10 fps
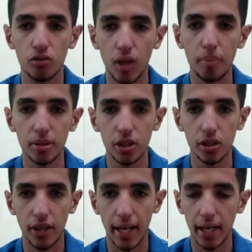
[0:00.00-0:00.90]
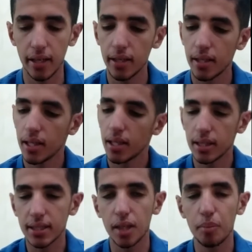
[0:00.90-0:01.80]
grab into your hand,
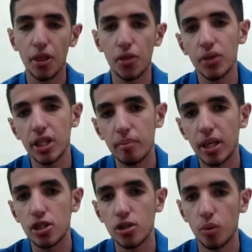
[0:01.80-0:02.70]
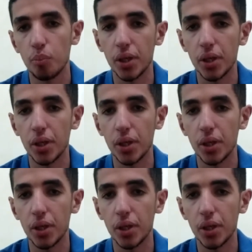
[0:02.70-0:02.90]
it's going to be three-dimensional.